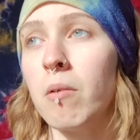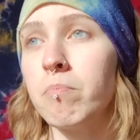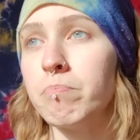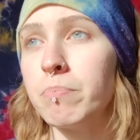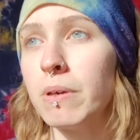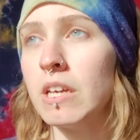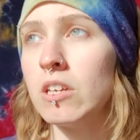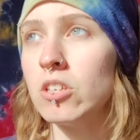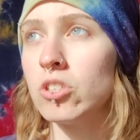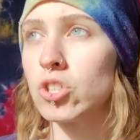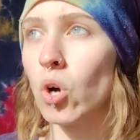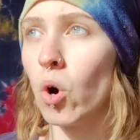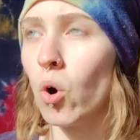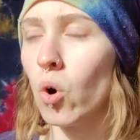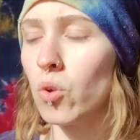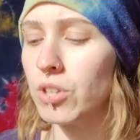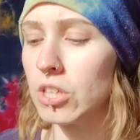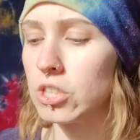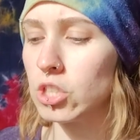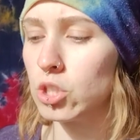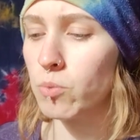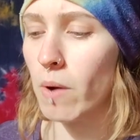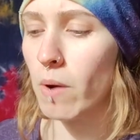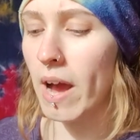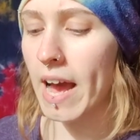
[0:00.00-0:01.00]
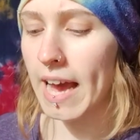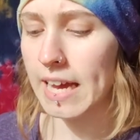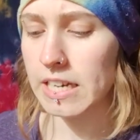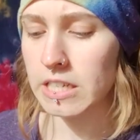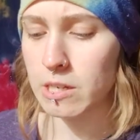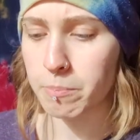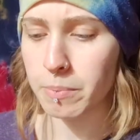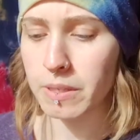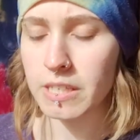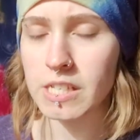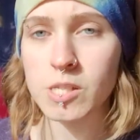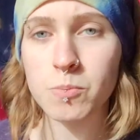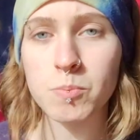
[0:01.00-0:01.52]
Being told that you had
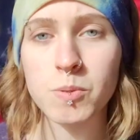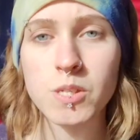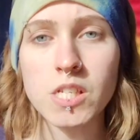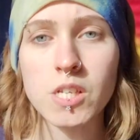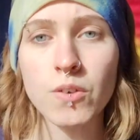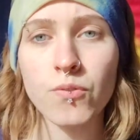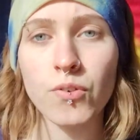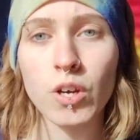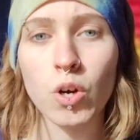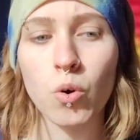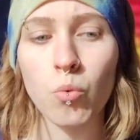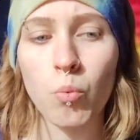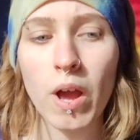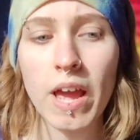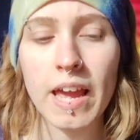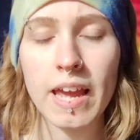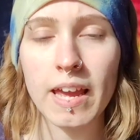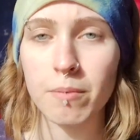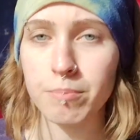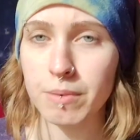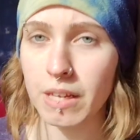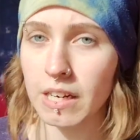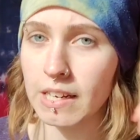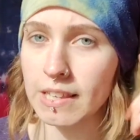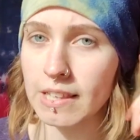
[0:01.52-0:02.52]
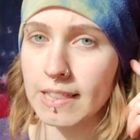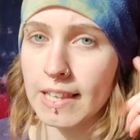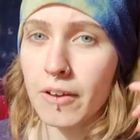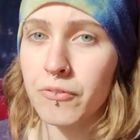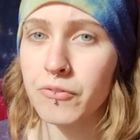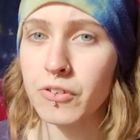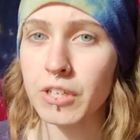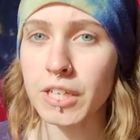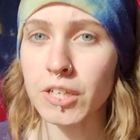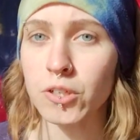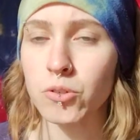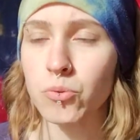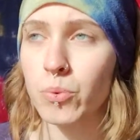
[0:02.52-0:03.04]
to be a specific way. I'm getting
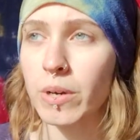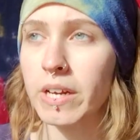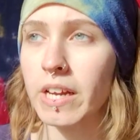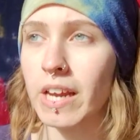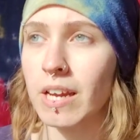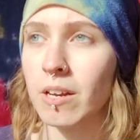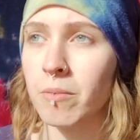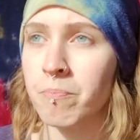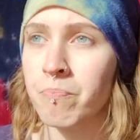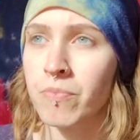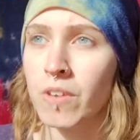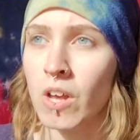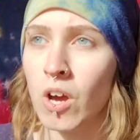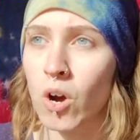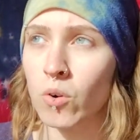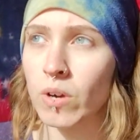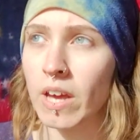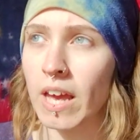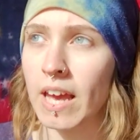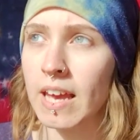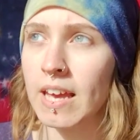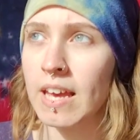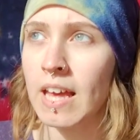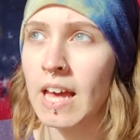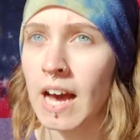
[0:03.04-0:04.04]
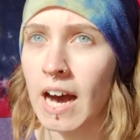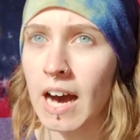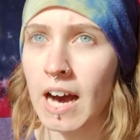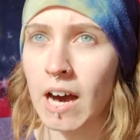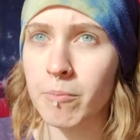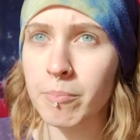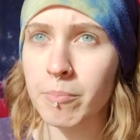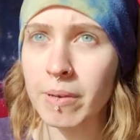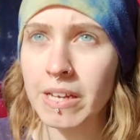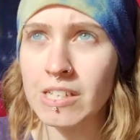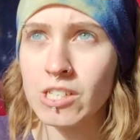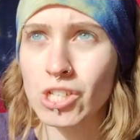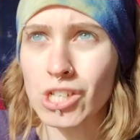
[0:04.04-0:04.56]
left ear ringing, okay?
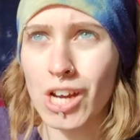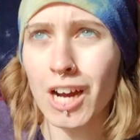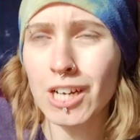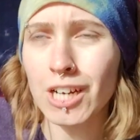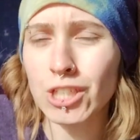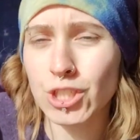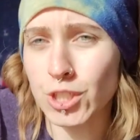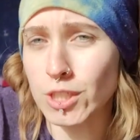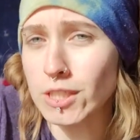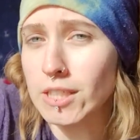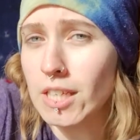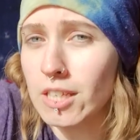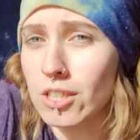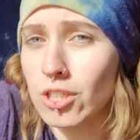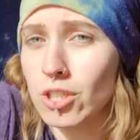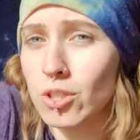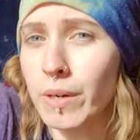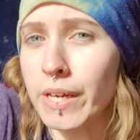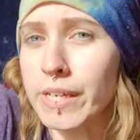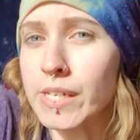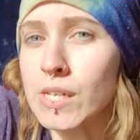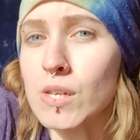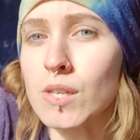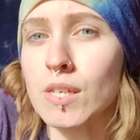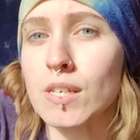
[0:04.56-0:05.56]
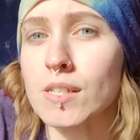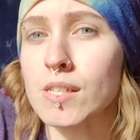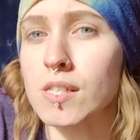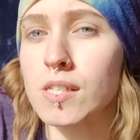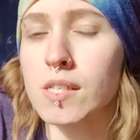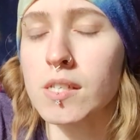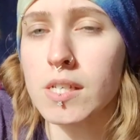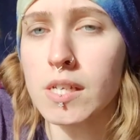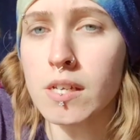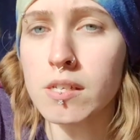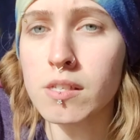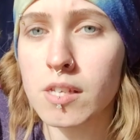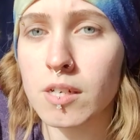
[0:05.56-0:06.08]
Indoctrinating you into these
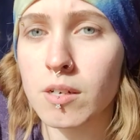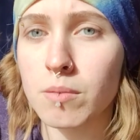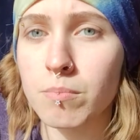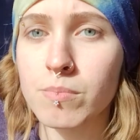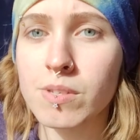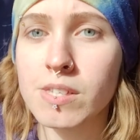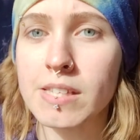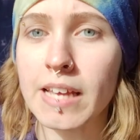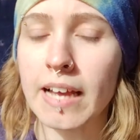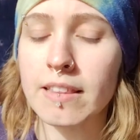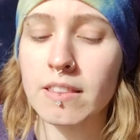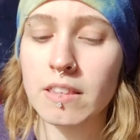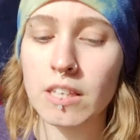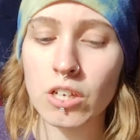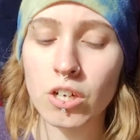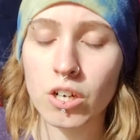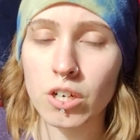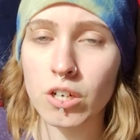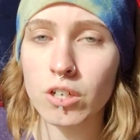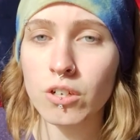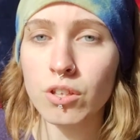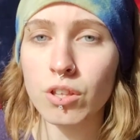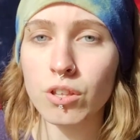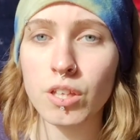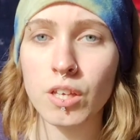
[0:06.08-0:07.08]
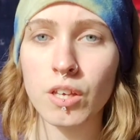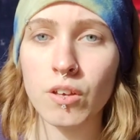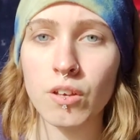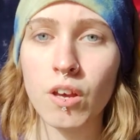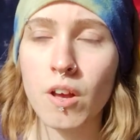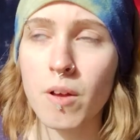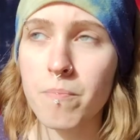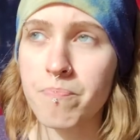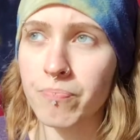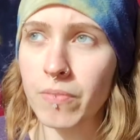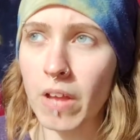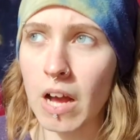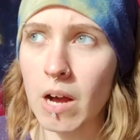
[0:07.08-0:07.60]
systems that the
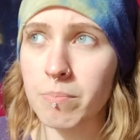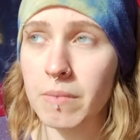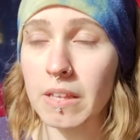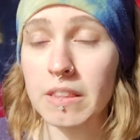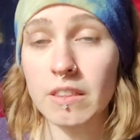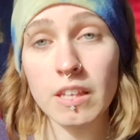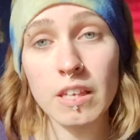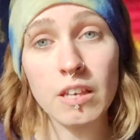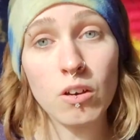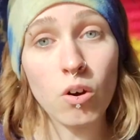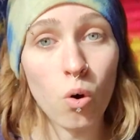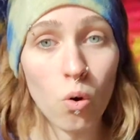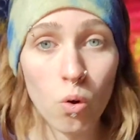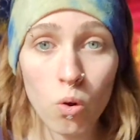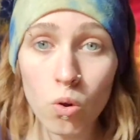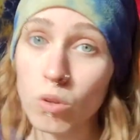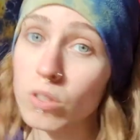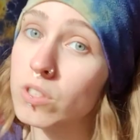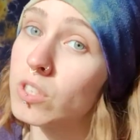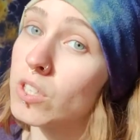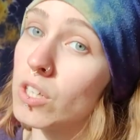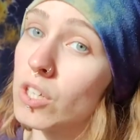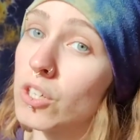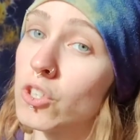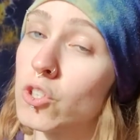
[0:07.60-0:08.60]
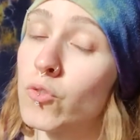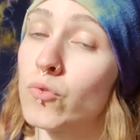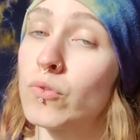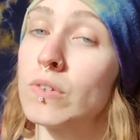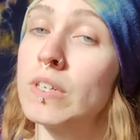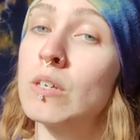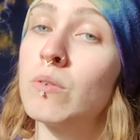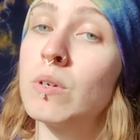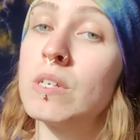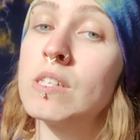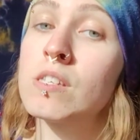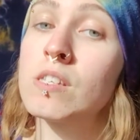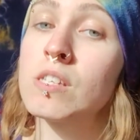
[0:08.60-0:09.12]
earthly, that the old earth
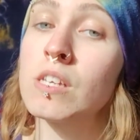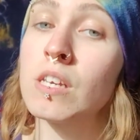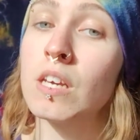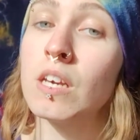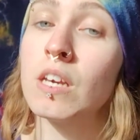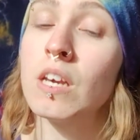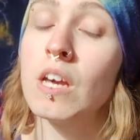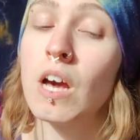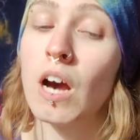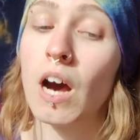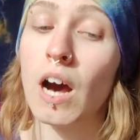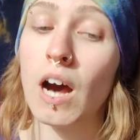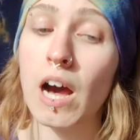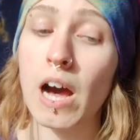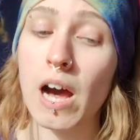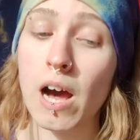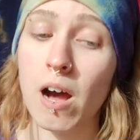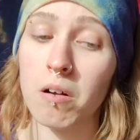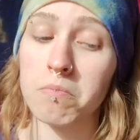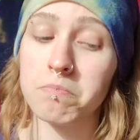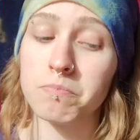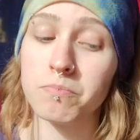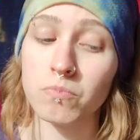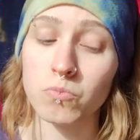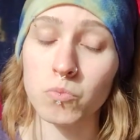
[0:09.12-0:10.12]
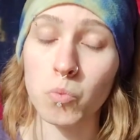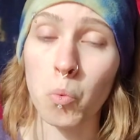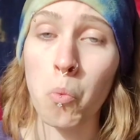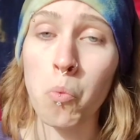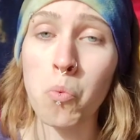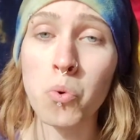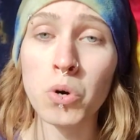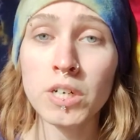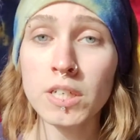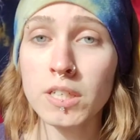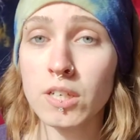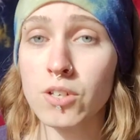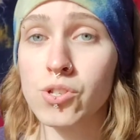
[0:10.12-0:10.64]
frequency
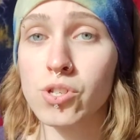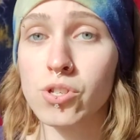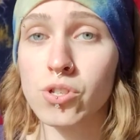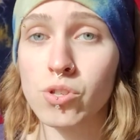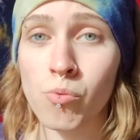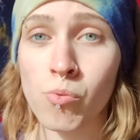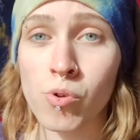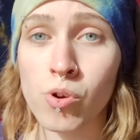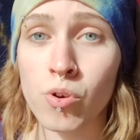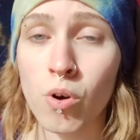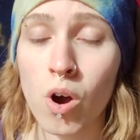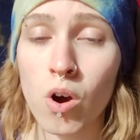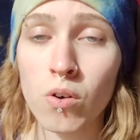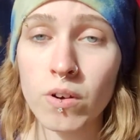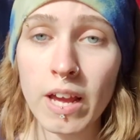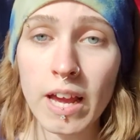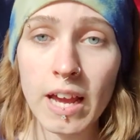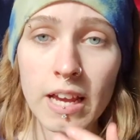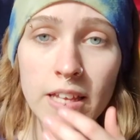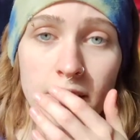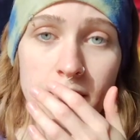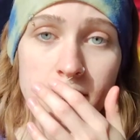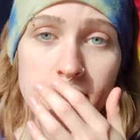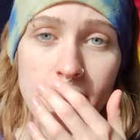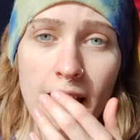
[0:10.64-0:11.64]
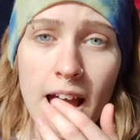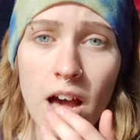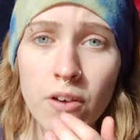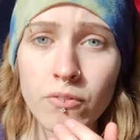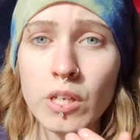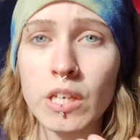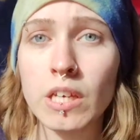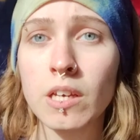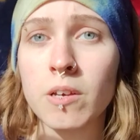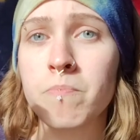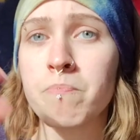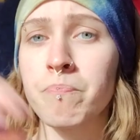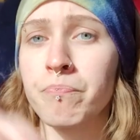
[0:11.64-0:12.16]
works through, okay? This
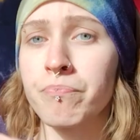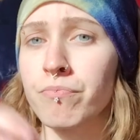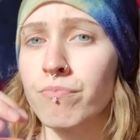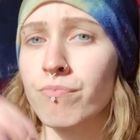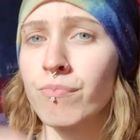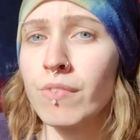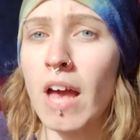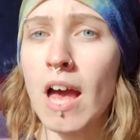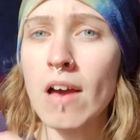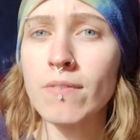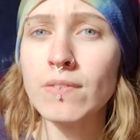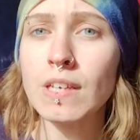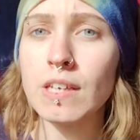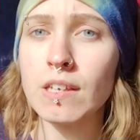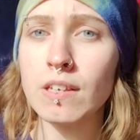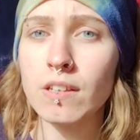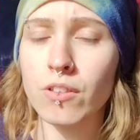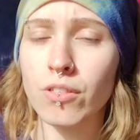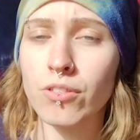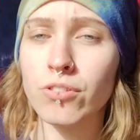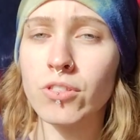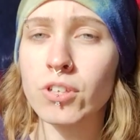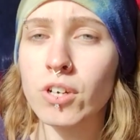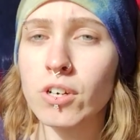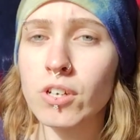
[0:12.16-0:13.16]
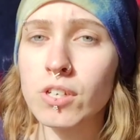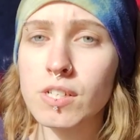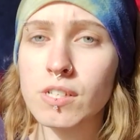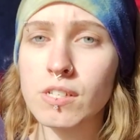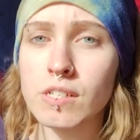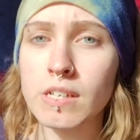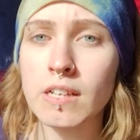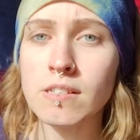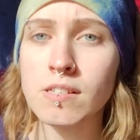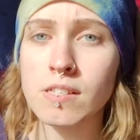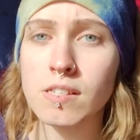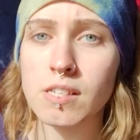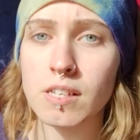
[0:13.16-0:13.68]
heavy third
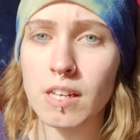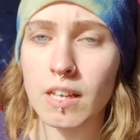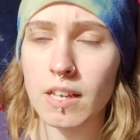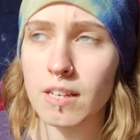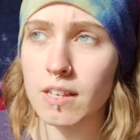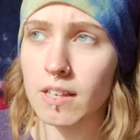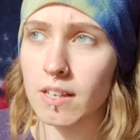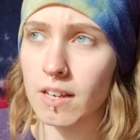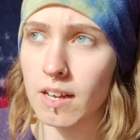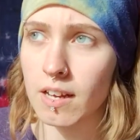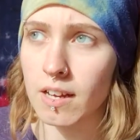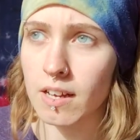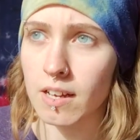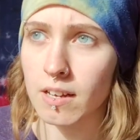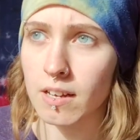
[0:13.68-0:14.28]
density